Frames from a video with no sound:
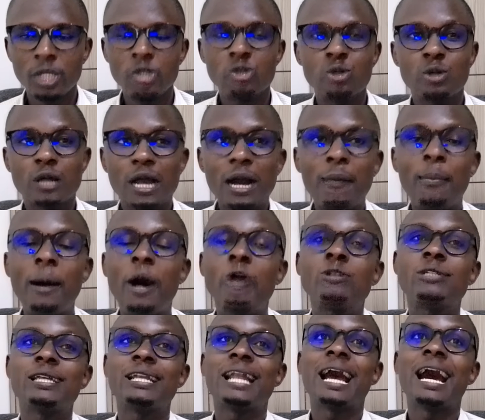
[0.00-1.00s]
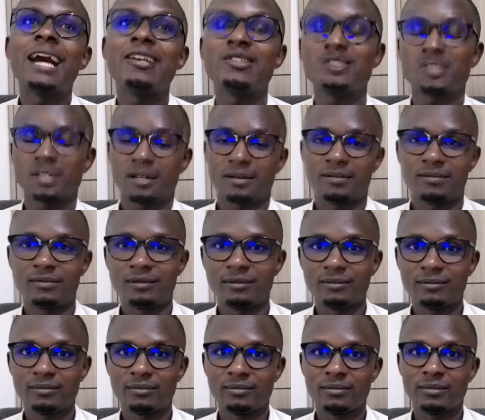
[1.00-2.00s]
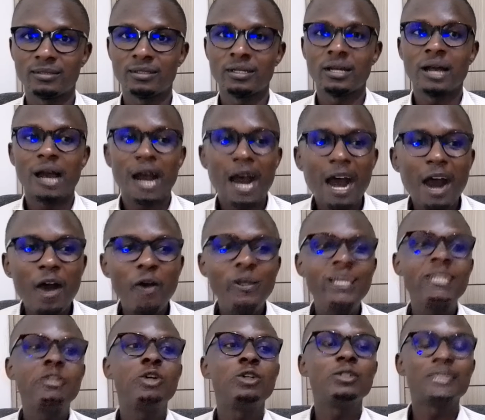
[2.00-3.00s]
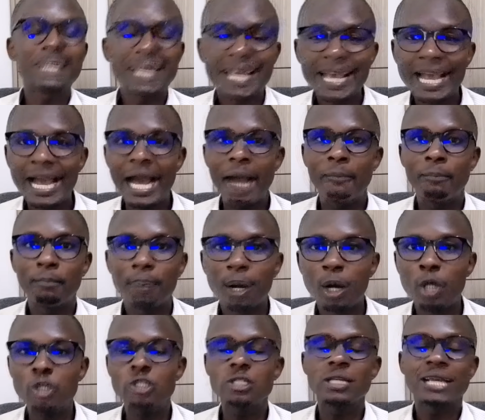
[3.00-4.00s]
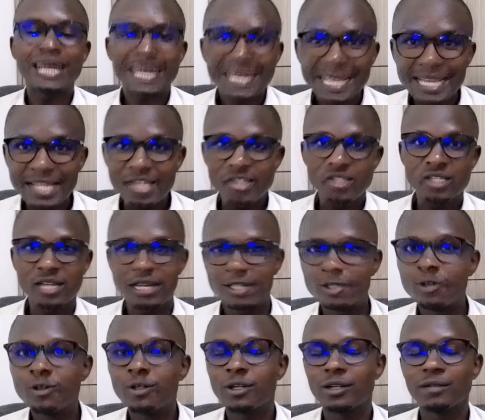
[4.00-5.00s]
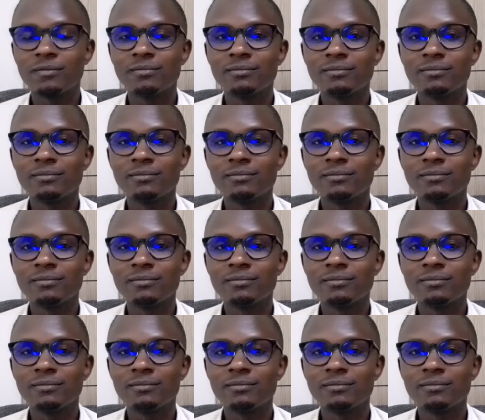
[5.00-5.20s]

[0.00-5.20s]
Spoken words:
to come out and answer how he don't care about Kenyans at all?